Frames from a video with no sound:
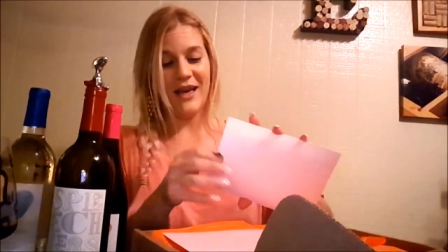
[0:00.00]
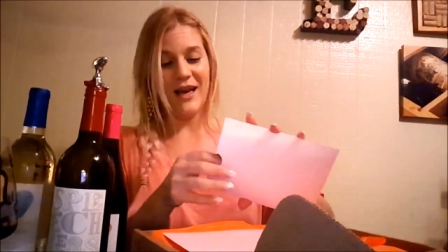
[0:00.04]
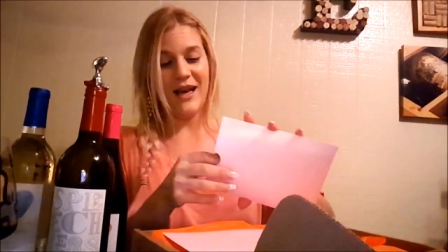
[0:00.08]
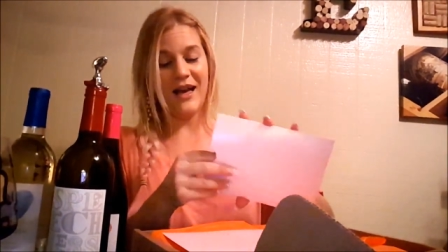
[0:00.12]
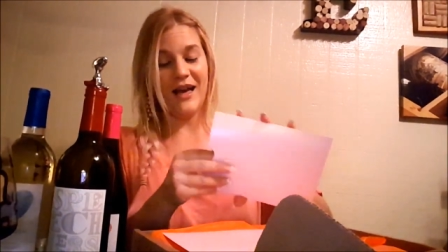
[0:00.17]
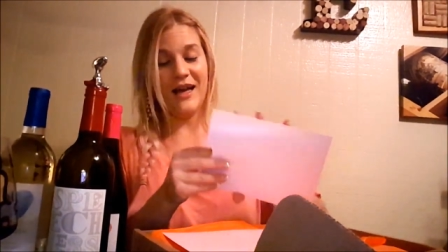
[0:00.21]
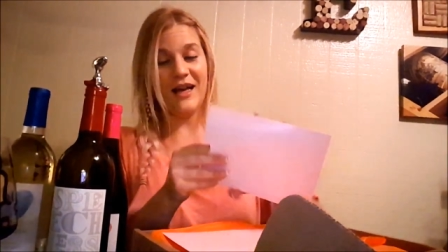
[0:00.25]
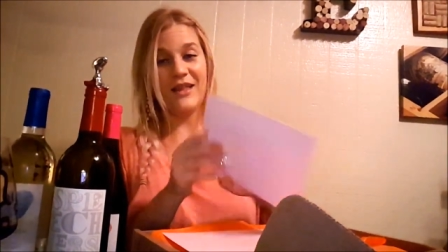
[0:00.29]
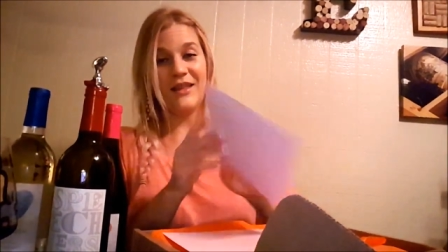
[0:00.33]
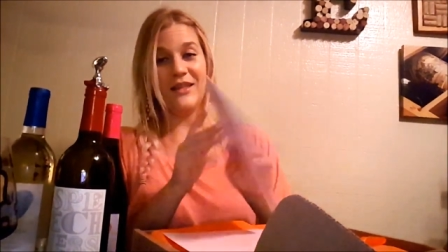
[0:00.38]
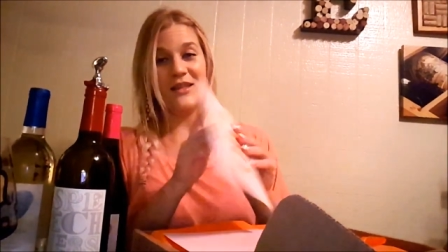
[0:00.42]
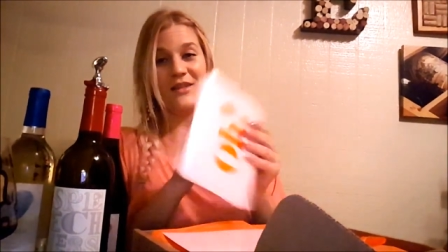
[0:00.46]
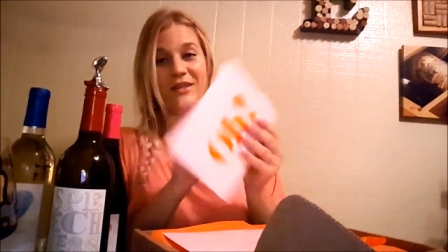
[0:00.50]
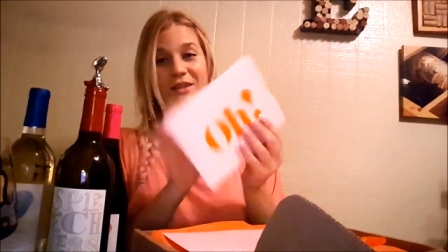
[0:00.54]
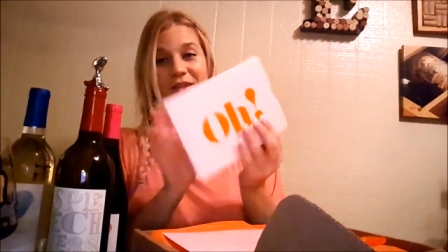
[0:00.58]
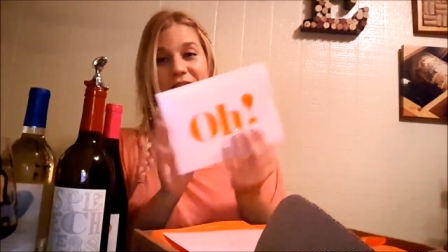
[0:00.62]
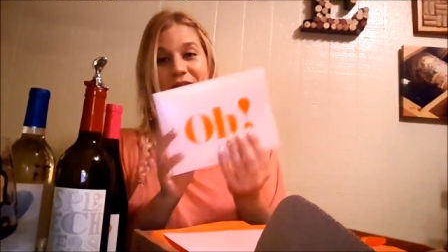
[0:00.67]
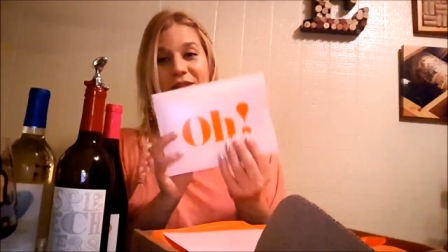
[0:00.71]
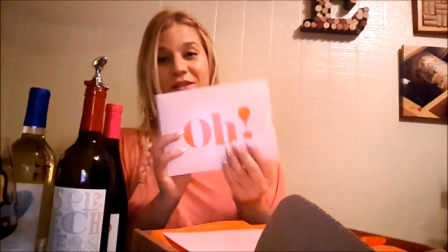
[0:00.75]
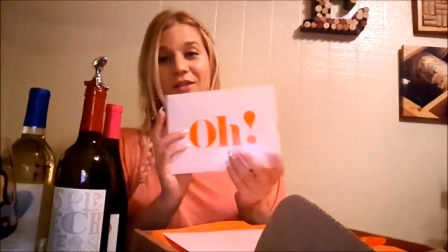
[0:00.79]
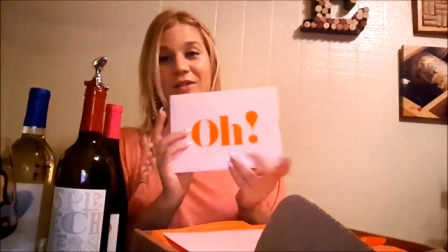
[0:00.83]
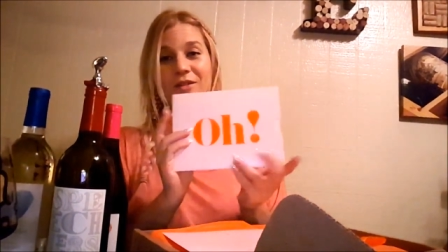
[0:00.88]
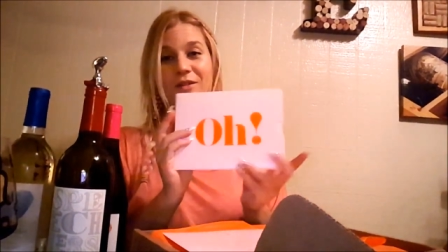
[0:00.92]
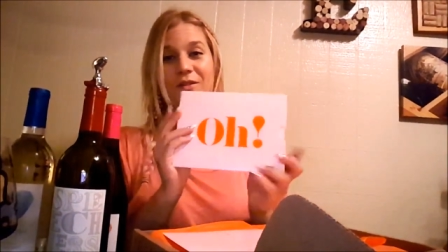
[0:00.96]
Uh, this is
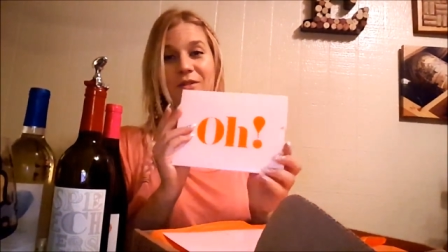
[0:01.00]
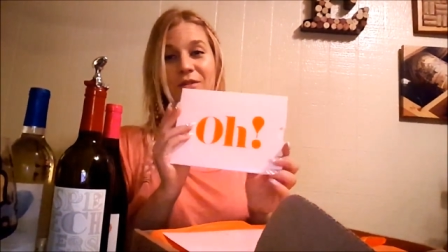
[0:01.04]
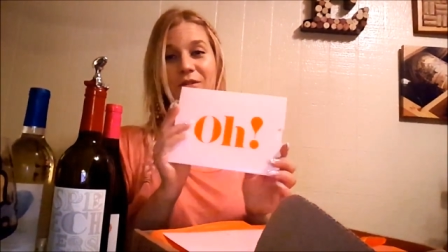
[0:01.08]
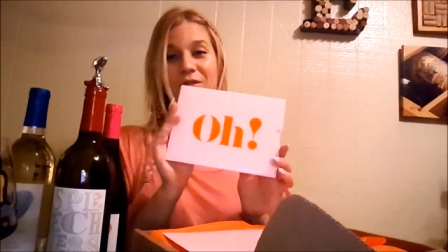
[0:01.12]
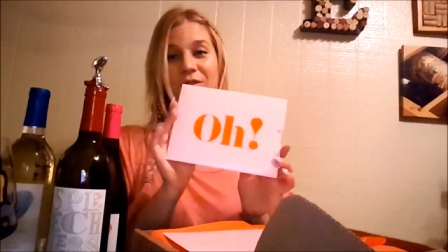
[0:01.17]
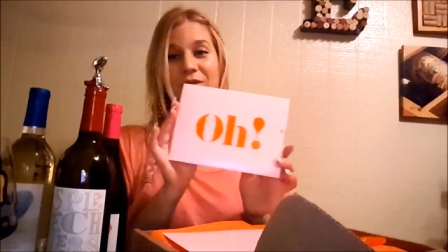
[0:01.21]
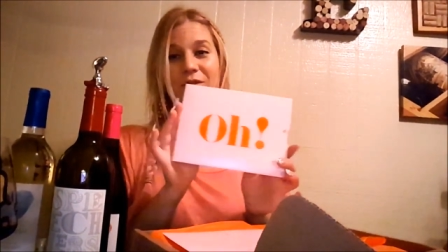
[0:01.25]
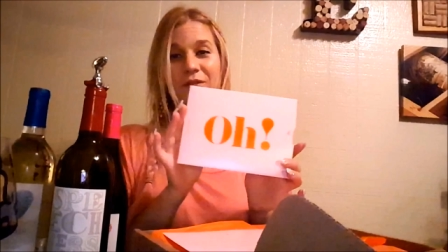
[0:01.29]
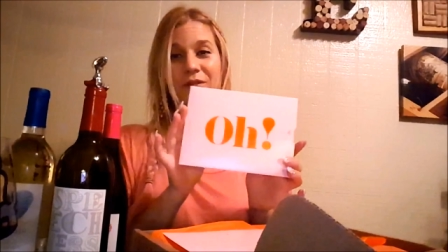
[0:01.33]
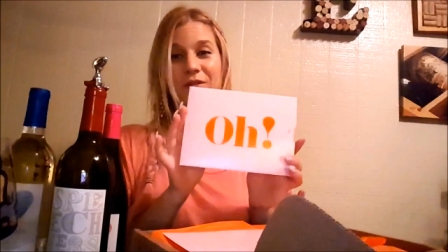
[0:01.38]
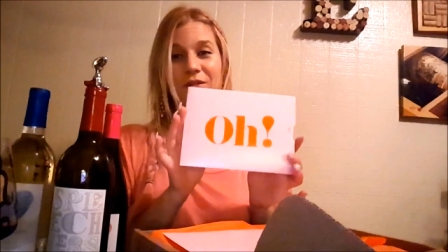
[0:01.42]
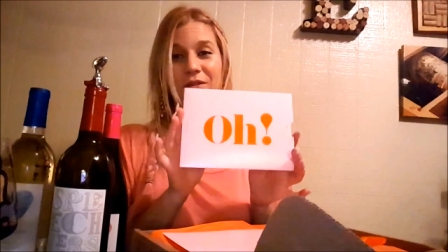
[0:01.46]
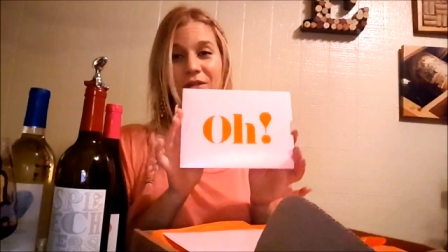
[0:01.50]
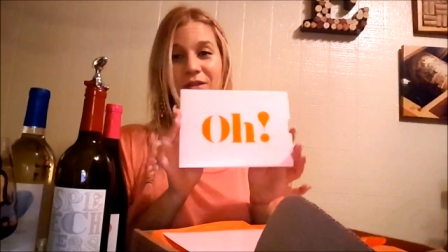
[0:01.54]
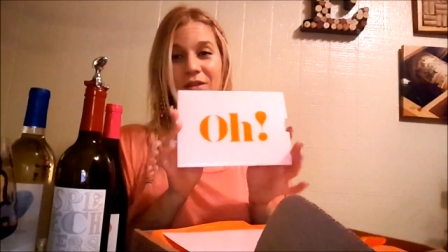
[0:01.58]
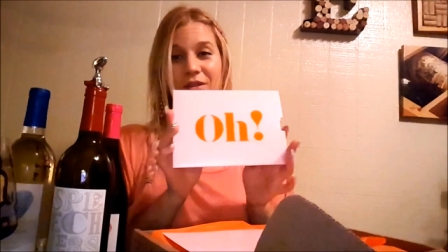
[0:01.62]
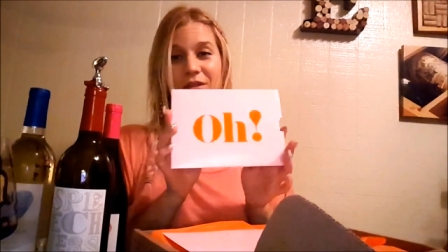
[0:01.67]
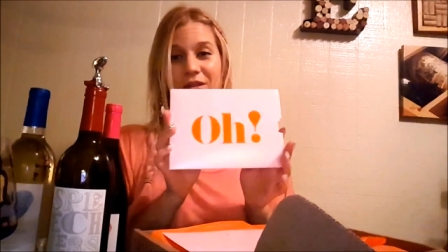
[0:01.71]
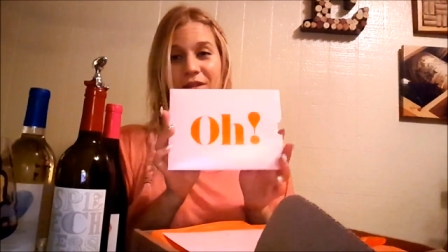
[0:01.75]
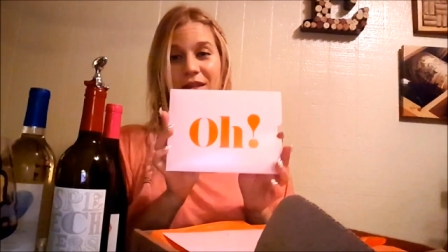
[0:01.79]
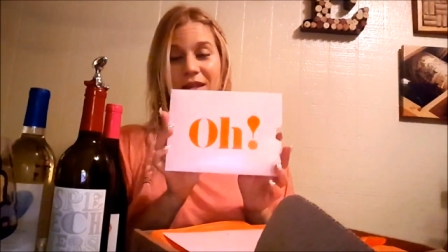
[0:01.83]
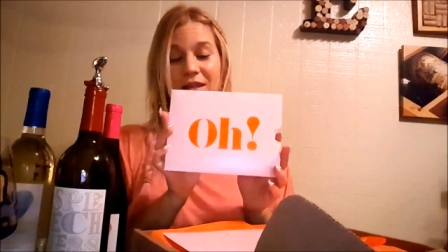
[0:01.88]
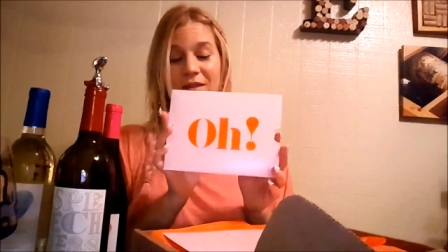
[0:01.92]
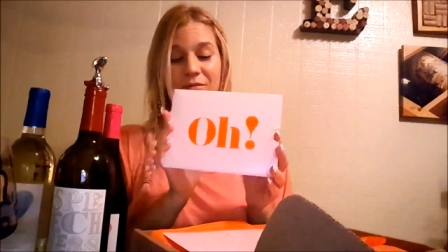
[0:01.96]
a little
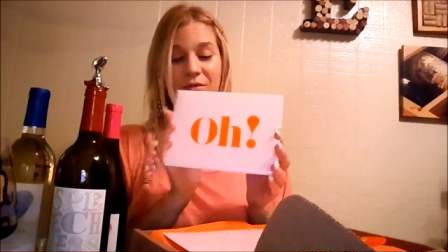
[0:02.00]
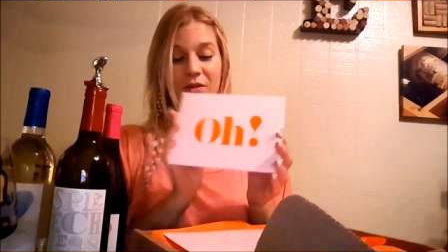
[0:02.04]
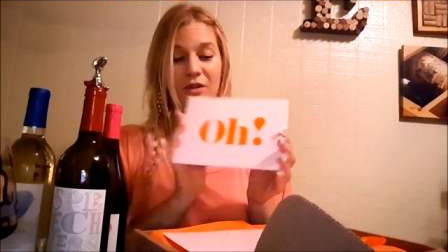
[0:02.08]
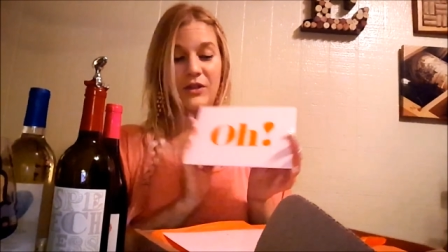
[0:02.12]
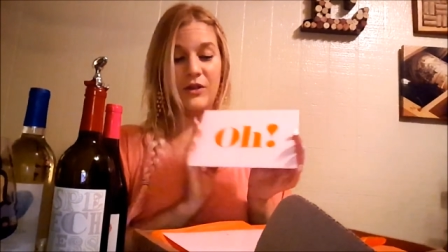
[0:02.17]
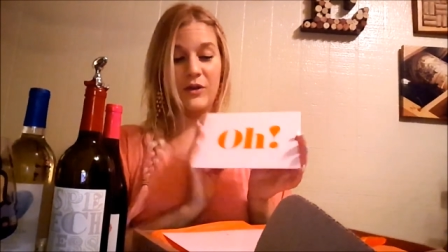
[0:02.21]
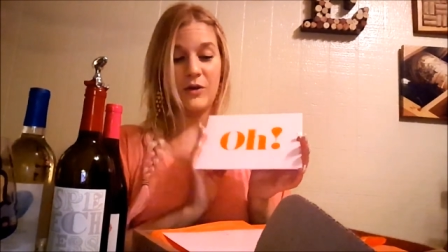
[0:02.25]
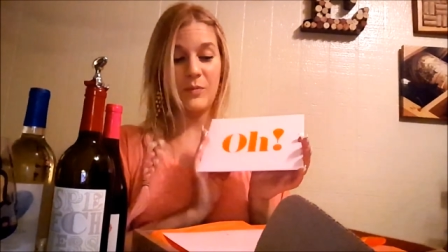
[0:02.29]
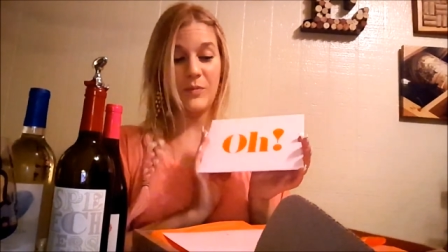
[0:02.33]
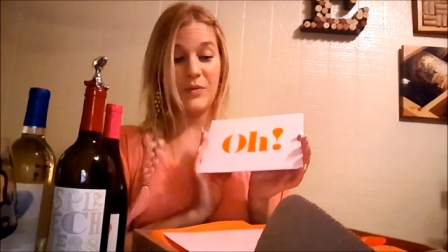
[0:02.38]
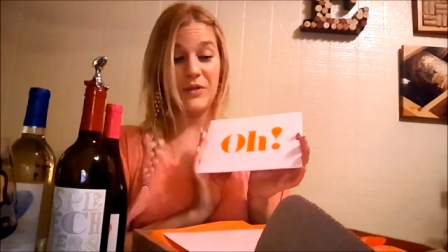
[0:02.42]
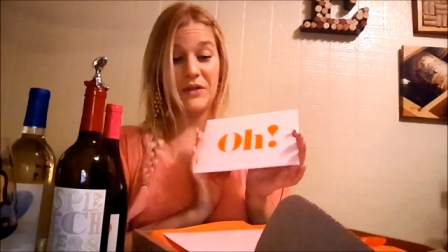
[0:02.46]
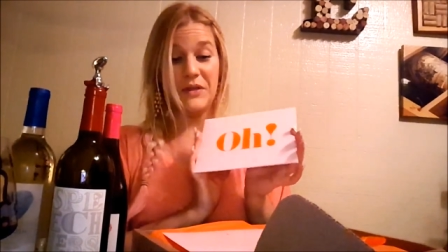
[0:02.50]
envelope,